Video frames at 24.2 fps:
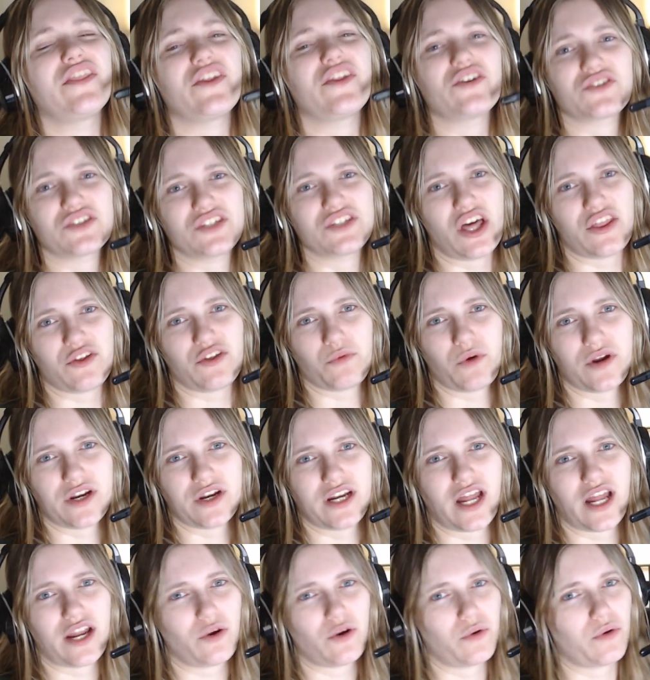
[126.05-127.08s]
There's another
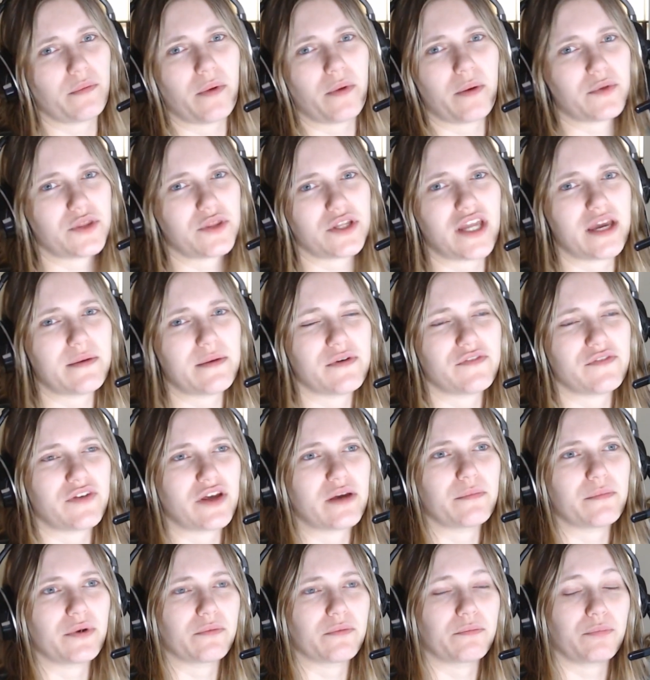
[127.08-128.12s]
one and I don't remember the name of
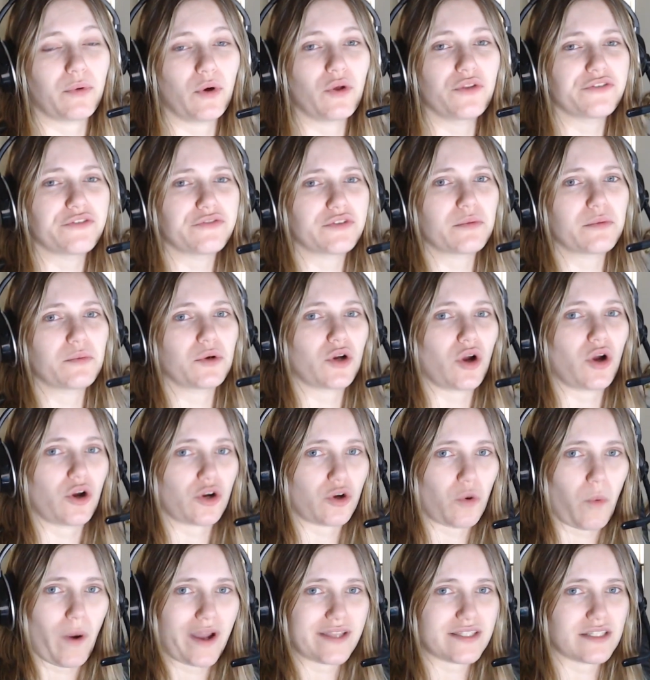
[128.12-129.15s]
it, but both of them
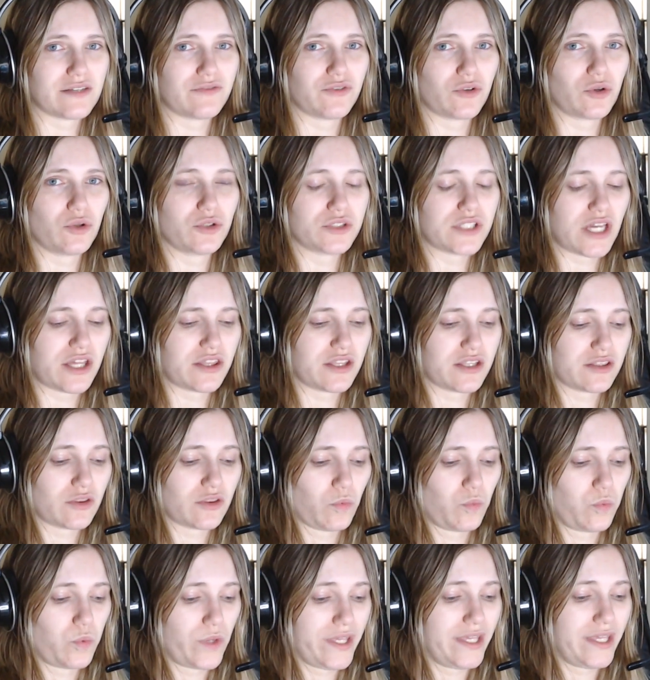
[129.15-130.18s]
are quite difficult. I think
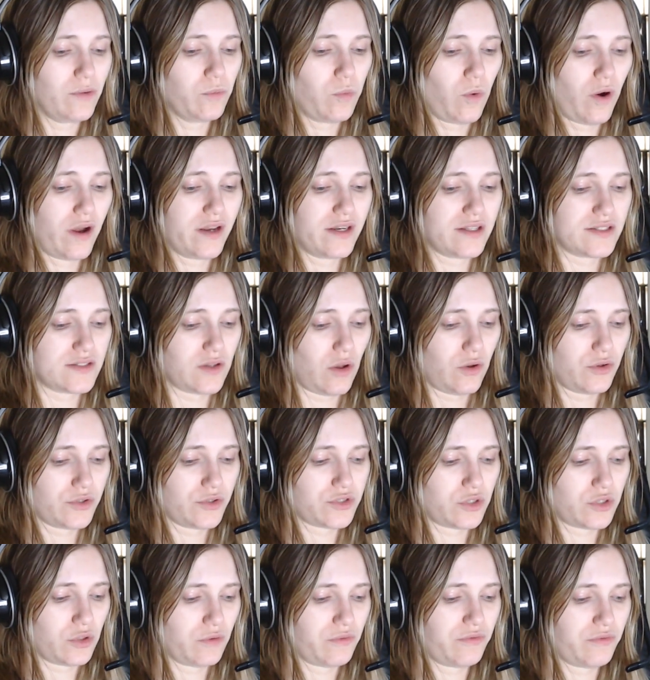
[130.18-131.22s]
the Wii one is
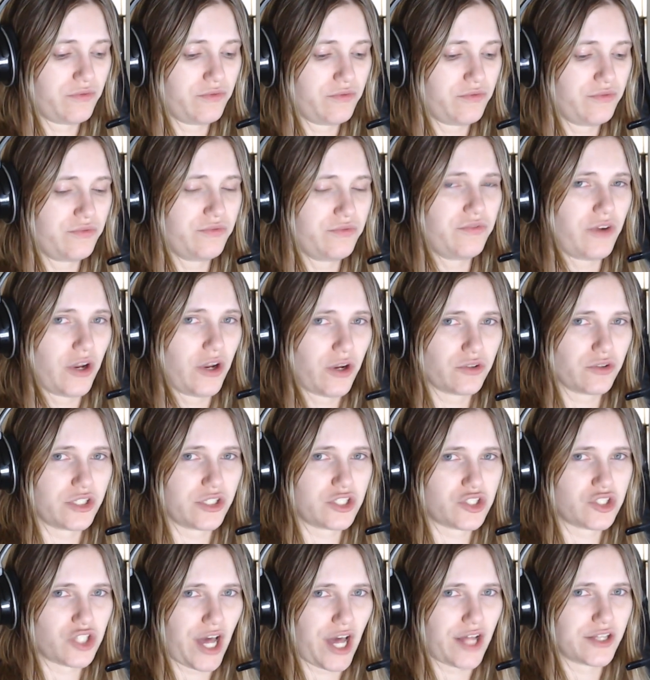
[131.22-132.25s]
also
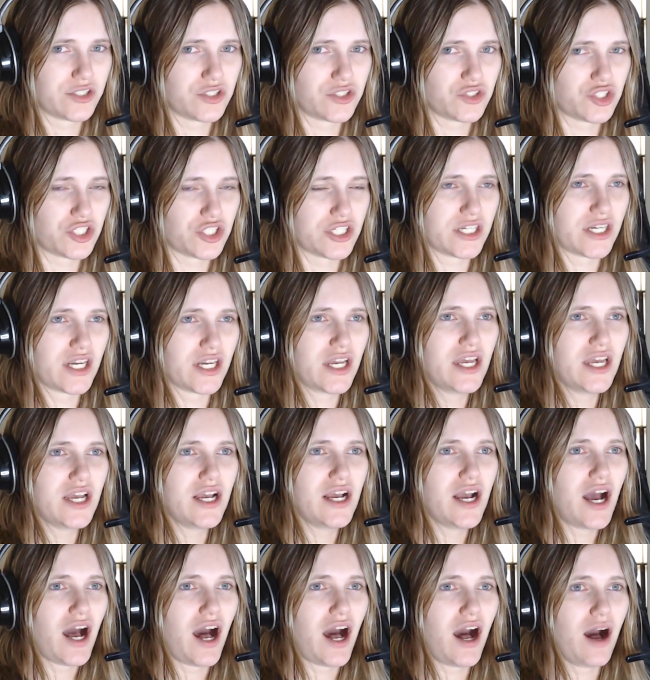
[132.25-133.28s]
fairly challenging.
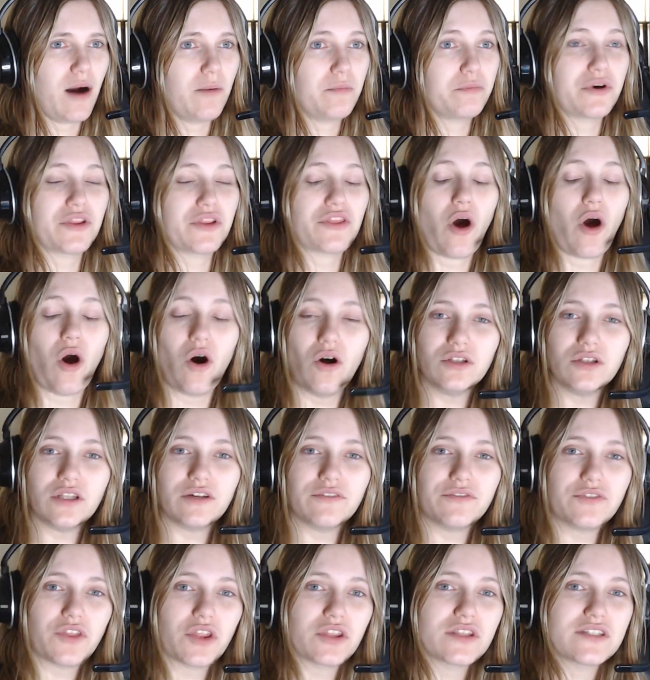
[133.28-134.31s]
But
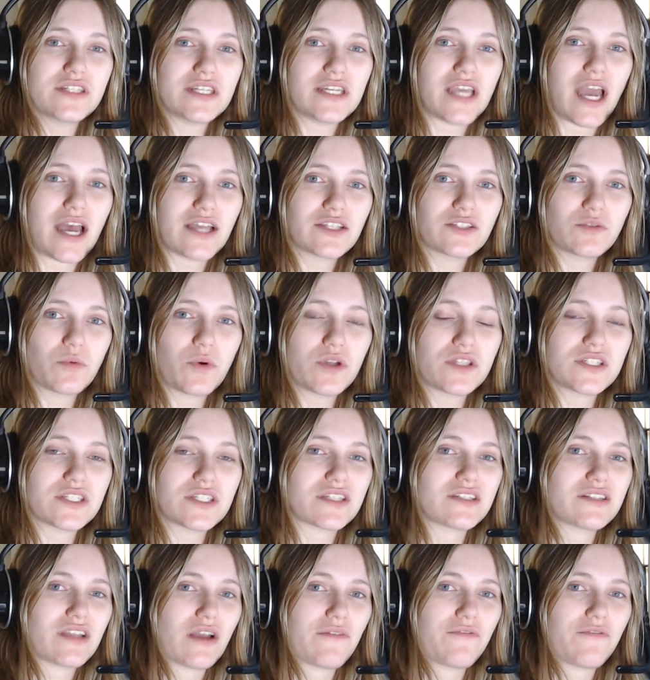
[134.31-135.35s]
all of the DS ones
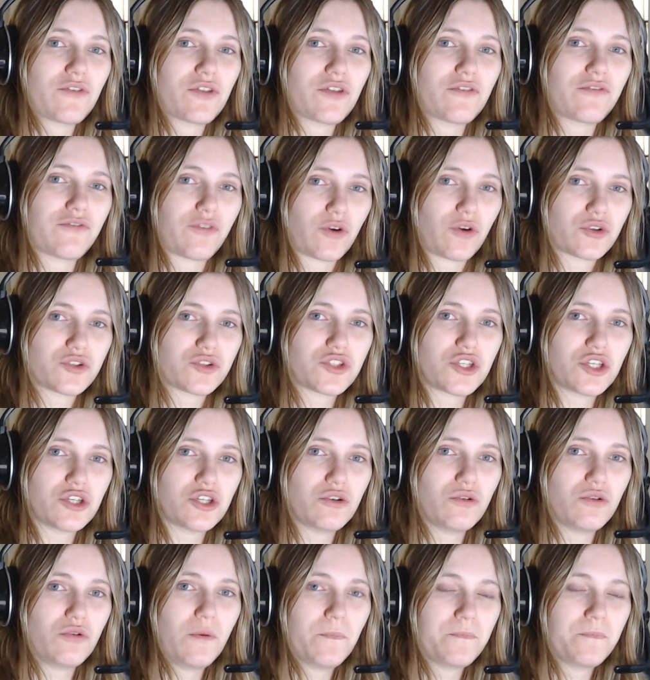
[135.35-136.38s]
except for the first
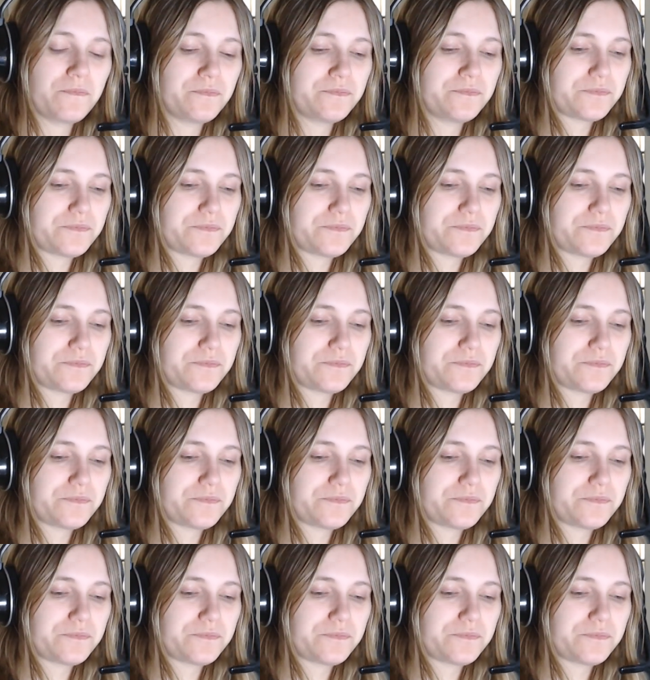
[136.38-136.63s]
2.